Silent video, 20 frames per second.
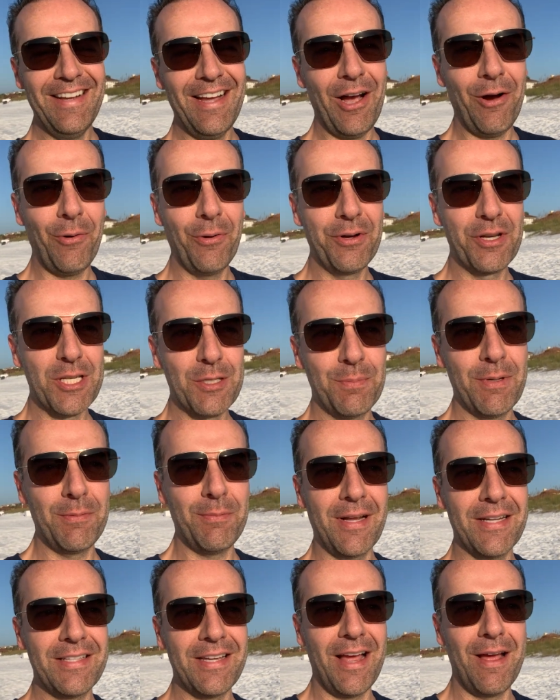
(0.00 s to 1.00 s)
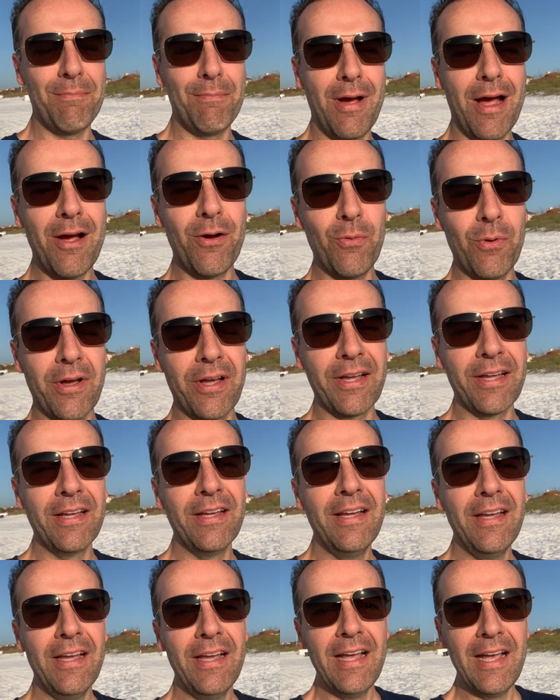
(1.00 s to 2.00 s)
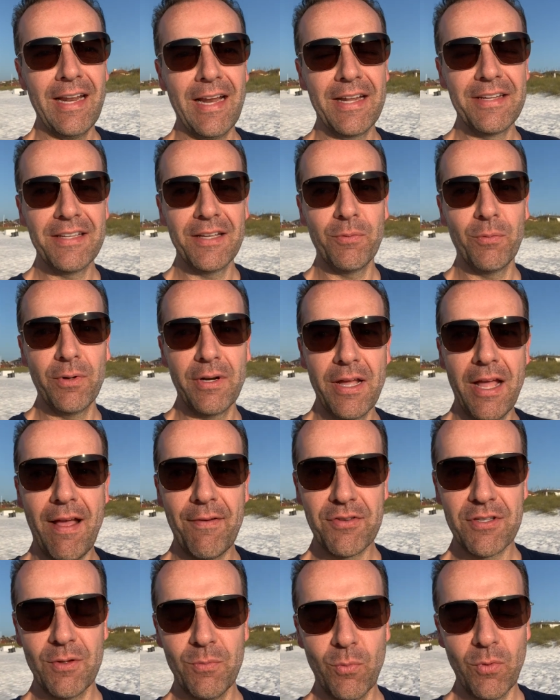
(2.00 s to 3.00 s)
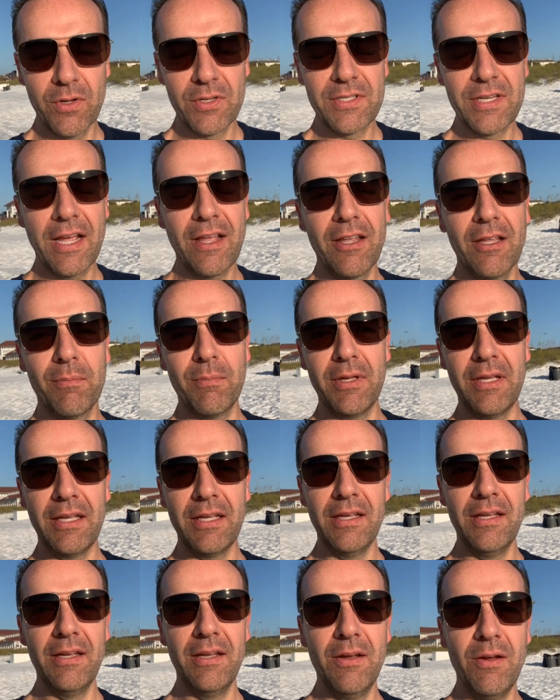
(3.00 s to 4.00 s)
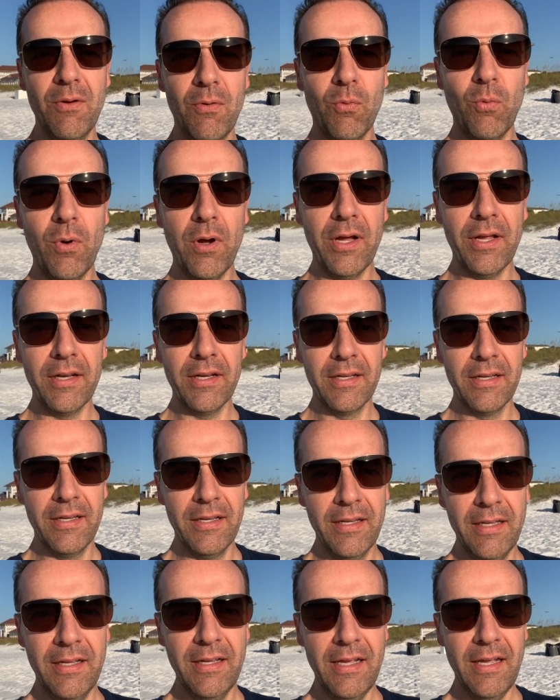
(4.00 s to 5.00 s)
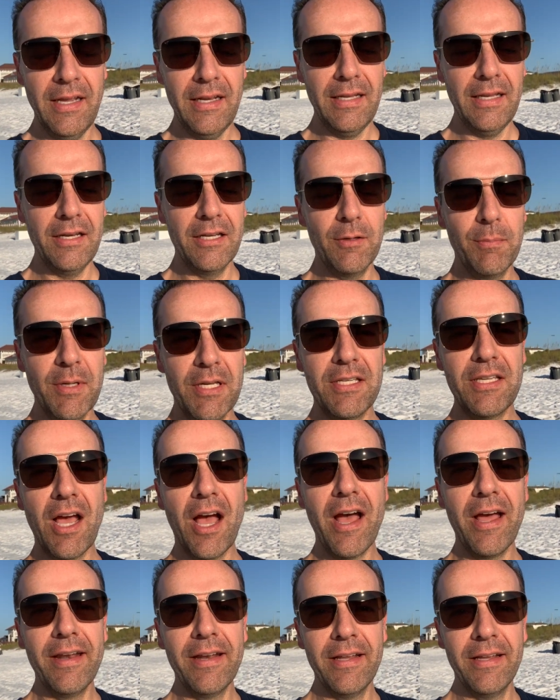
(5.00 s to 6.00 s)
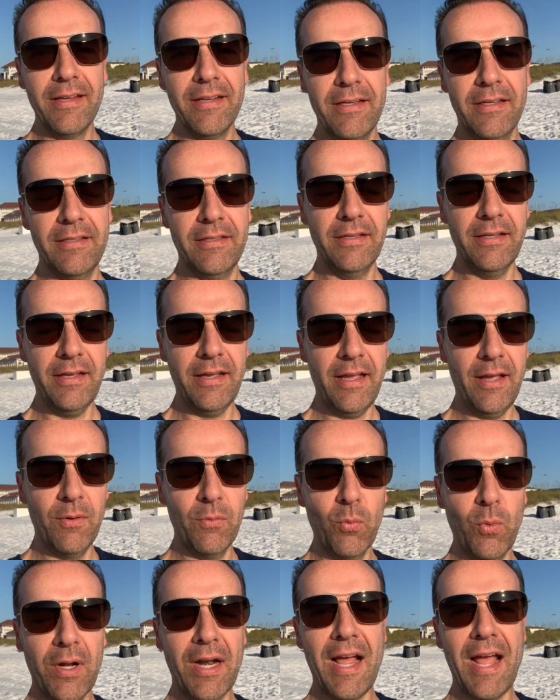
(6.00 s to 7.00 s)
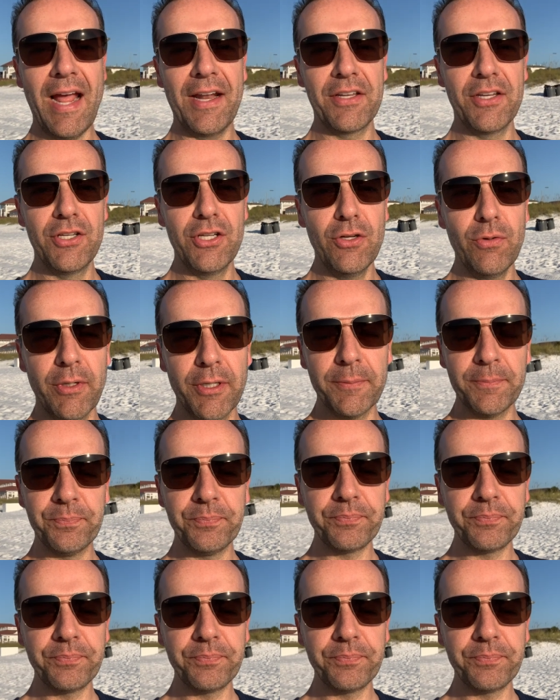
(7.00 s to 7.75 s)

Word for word: I wanted to spend my time my way. I didn't want to have someone telling me what needed to be done and when I had to do it.